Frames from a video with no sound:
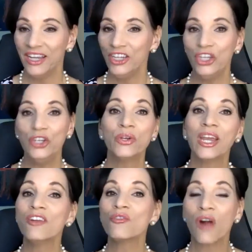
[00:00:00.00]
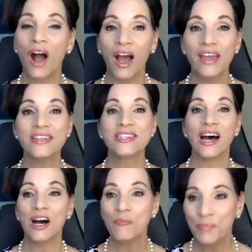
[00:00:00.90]
you can rise
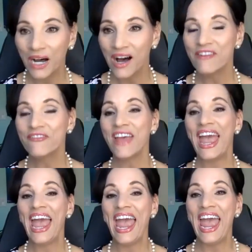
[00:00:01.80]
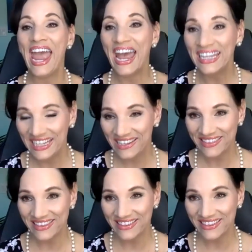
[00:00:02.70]
above anything